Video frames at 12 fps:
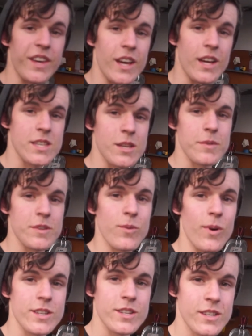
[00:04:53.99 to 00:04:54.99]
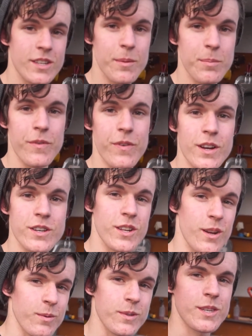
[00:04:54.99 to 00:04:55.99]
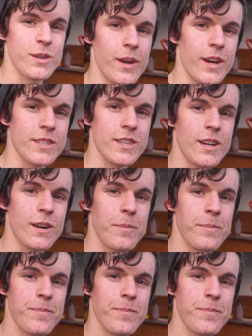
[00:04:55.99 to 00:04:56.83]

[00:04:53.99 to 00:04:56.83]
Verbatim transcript: you guys so much for watching. Keep it fresh, and I will see you guys later.